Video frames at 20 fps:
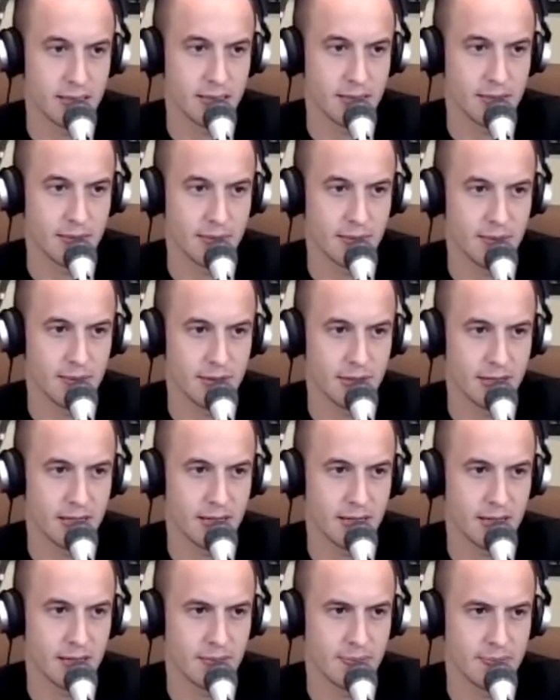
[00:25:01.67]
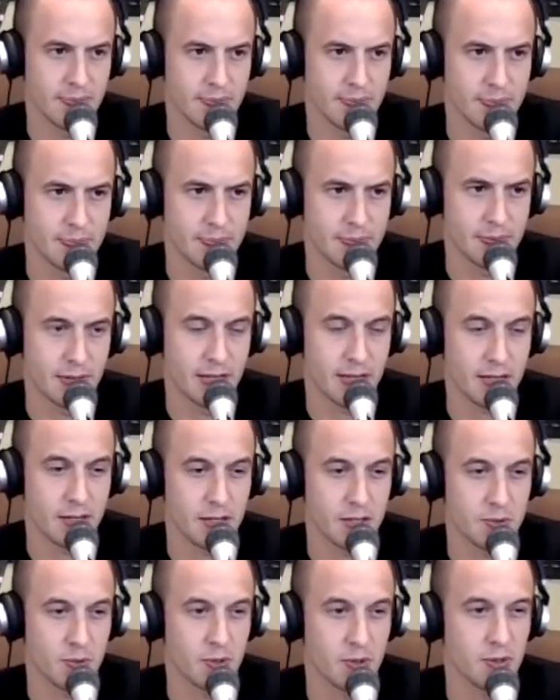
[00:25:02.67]
Maybe. I don't know. I could
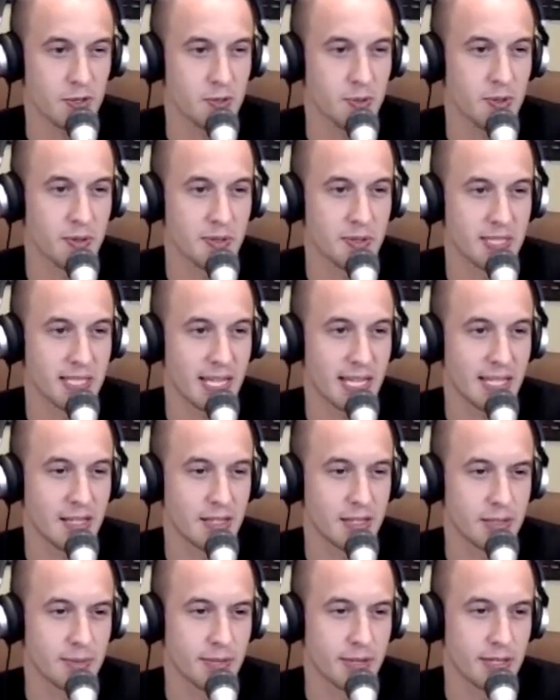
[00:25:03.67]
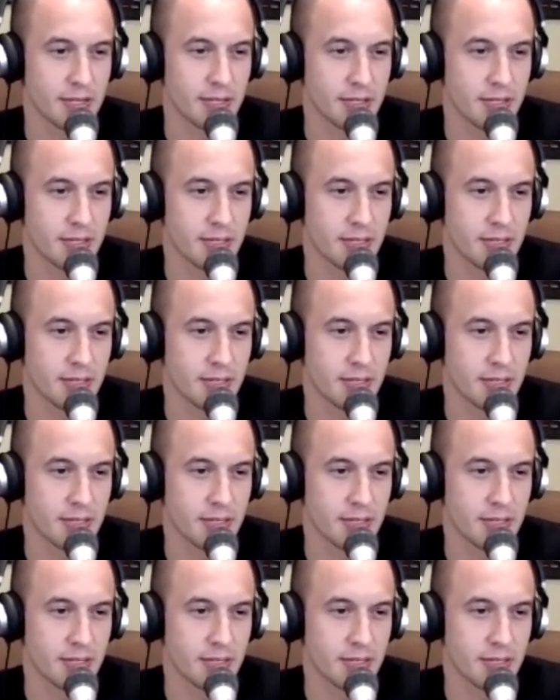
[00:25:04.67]
have swore there was one that was 900 pages.